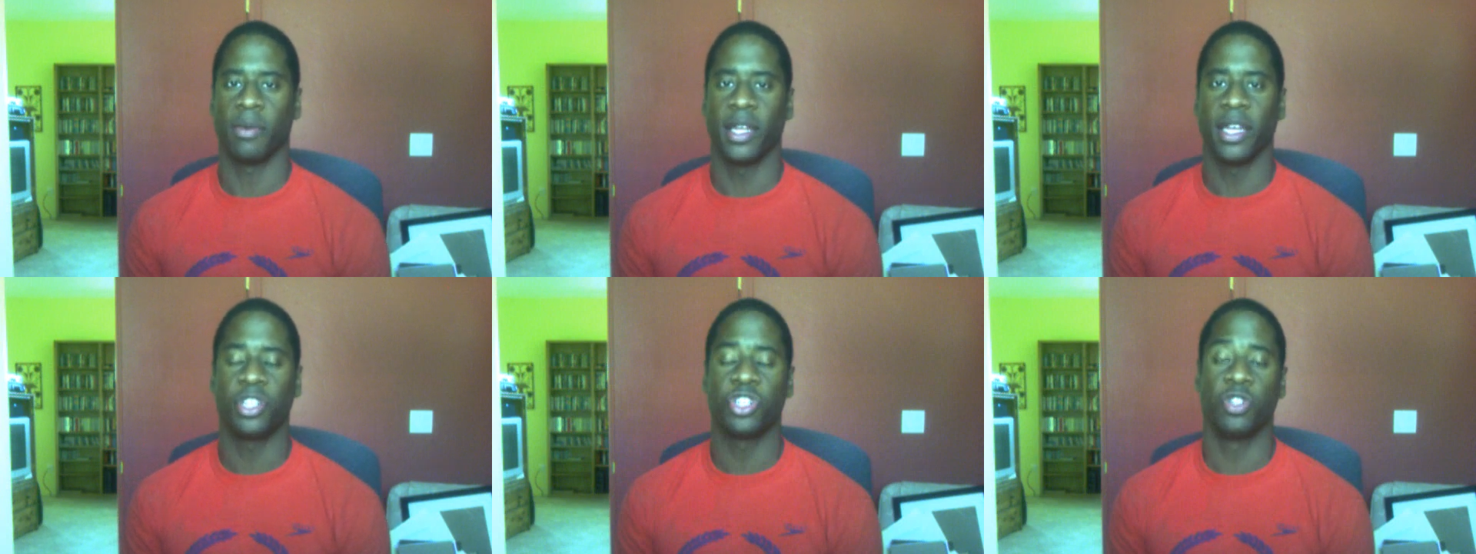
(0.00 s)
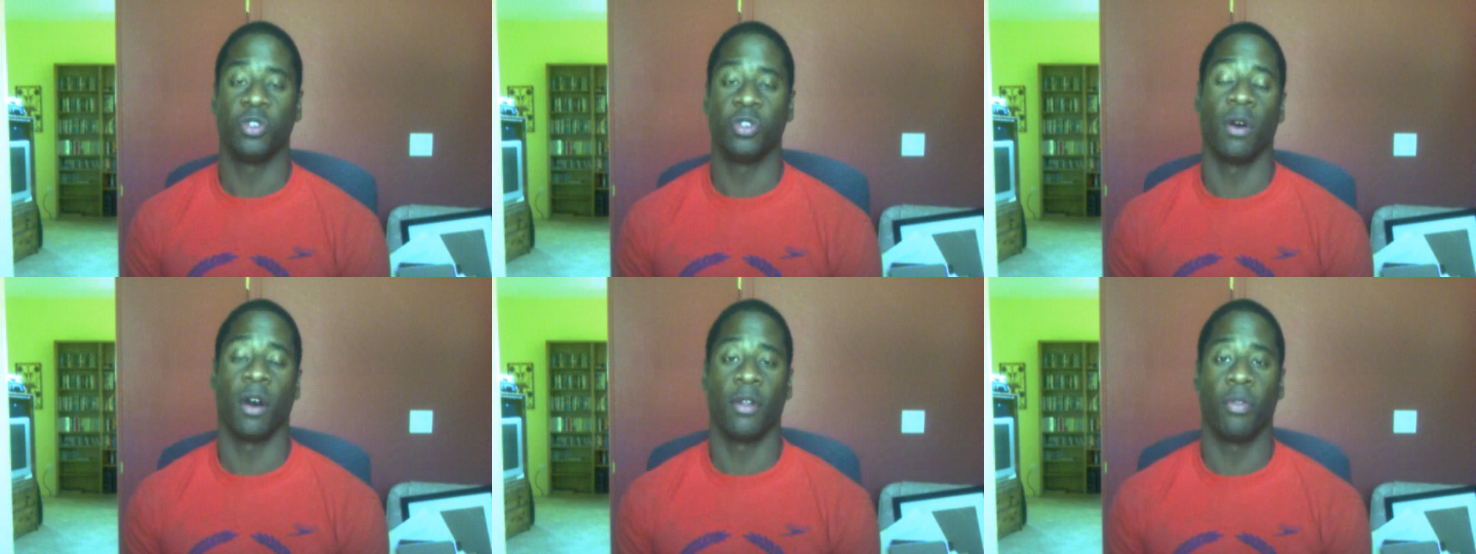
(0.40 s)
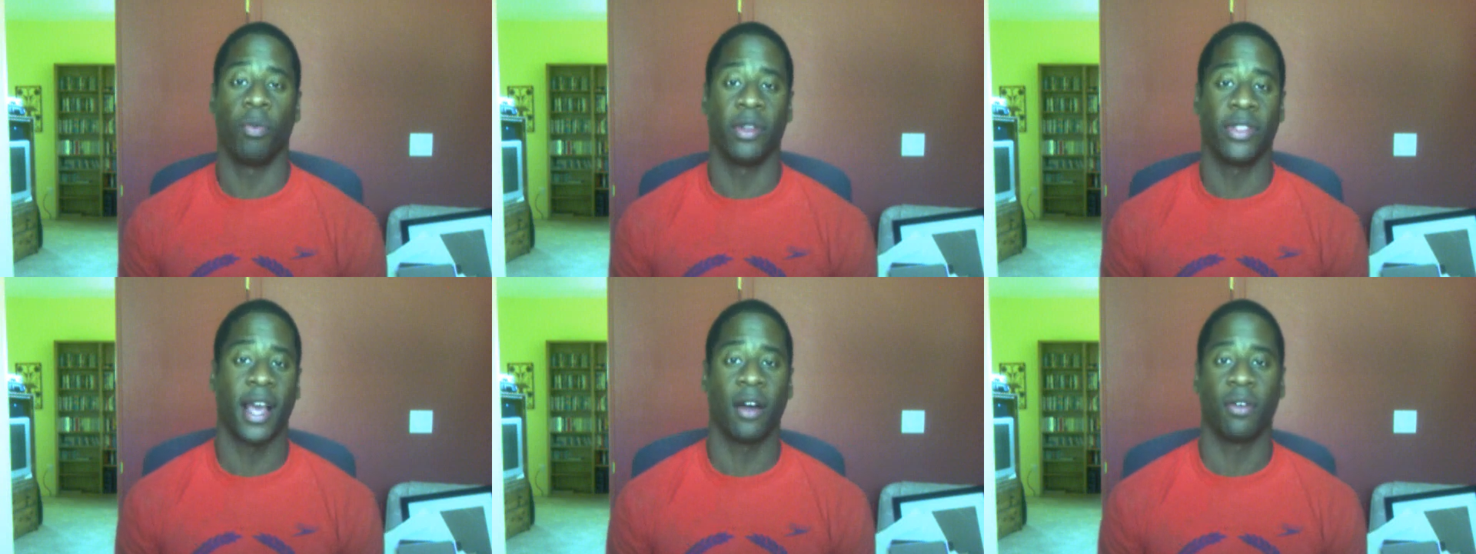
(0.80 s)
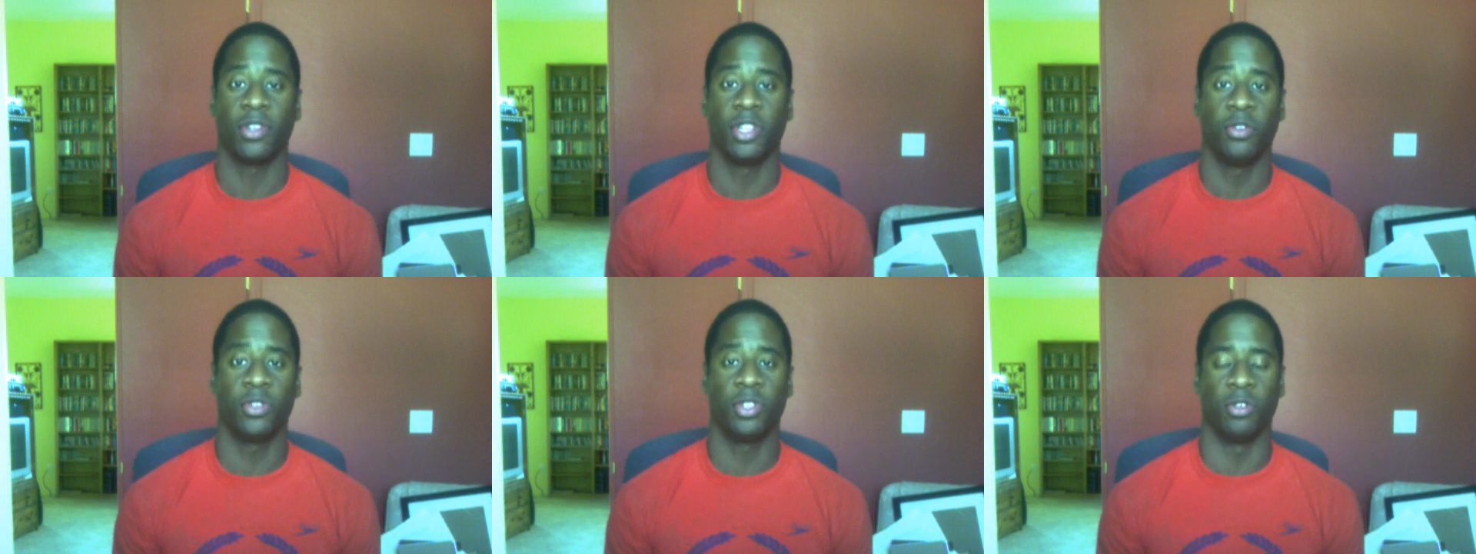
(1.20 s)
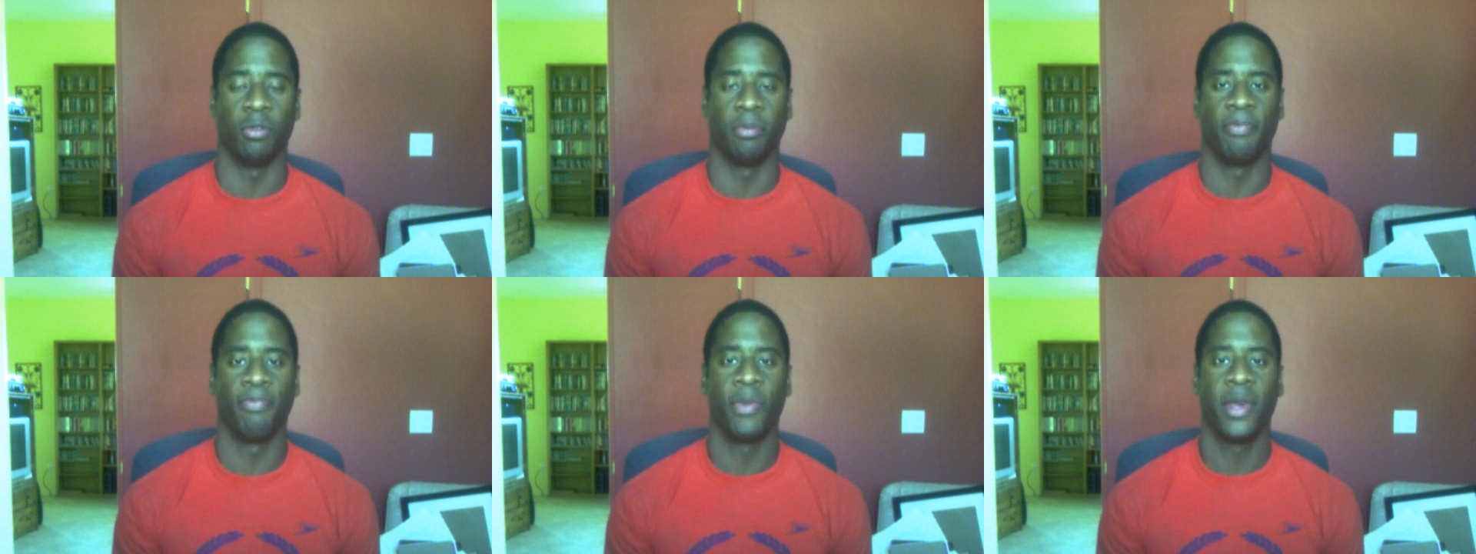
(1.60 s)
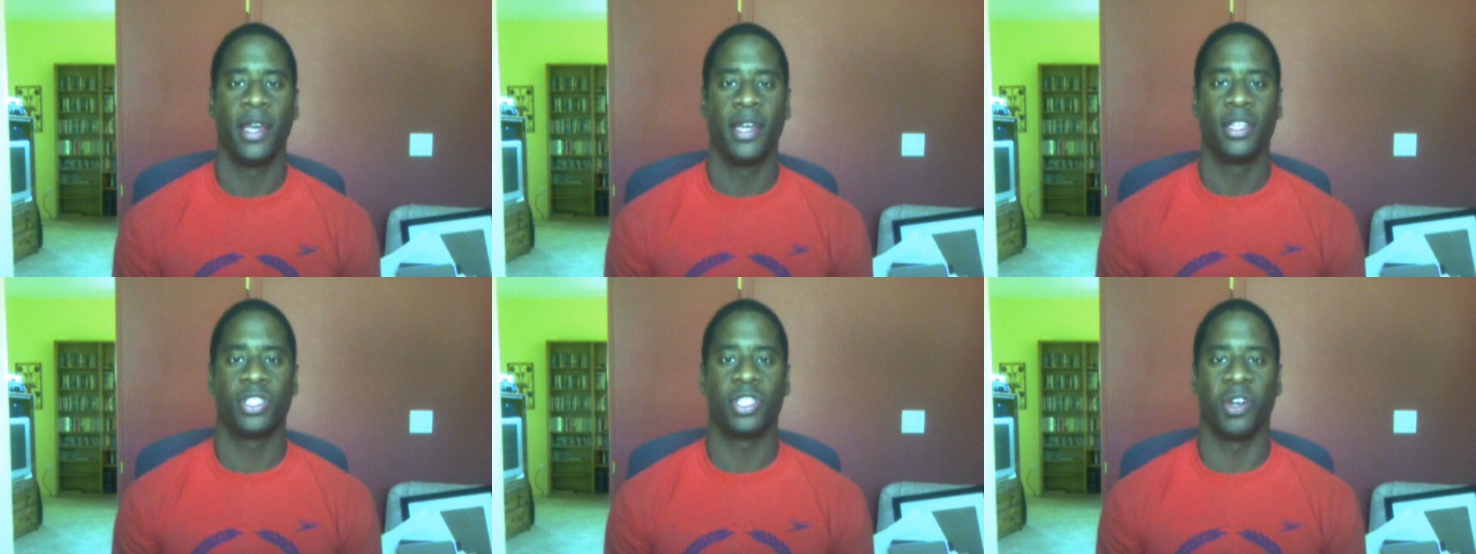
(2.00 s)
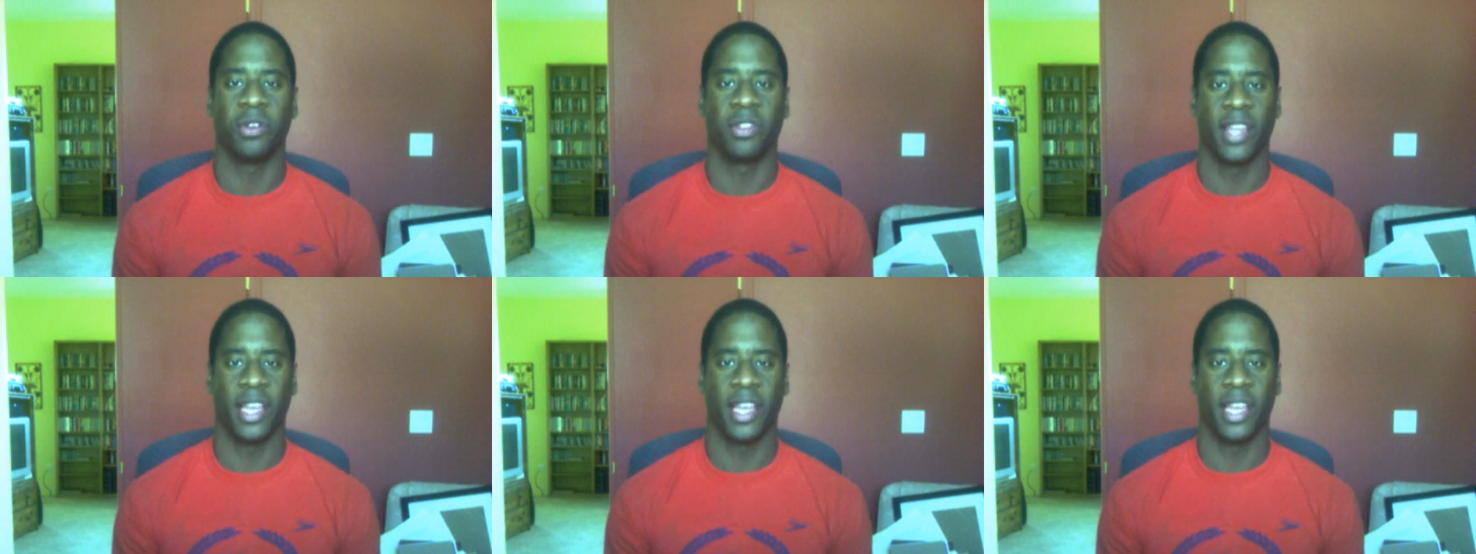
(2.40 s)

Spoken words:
get to without YouTube. So